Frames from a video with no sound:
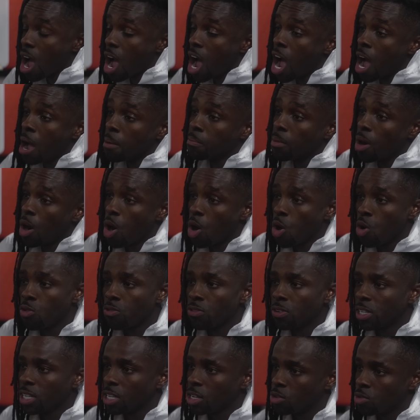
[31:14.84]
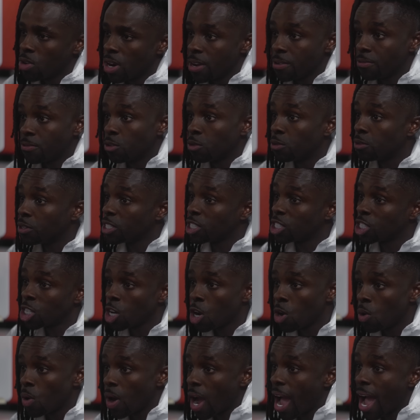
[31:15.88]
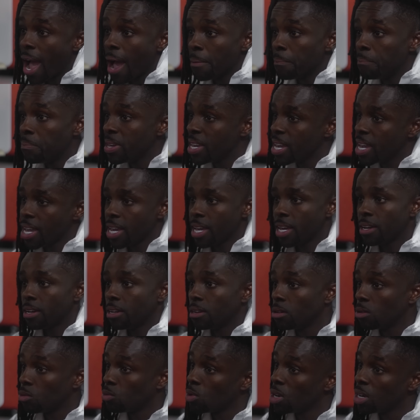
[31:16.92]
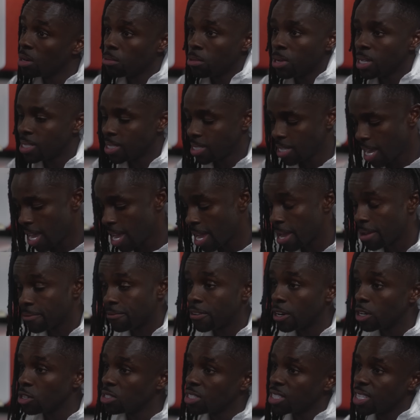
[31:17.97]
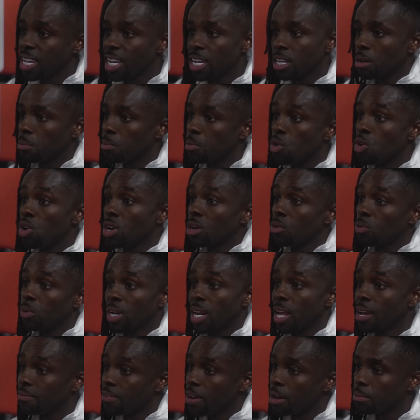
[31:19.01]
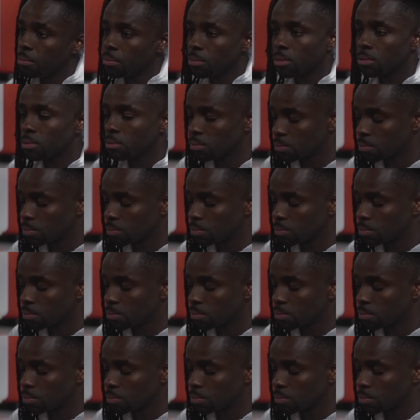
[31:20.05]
I'm overly grateful for sure. I'll be in here. What time? First thing in the morning, whatever.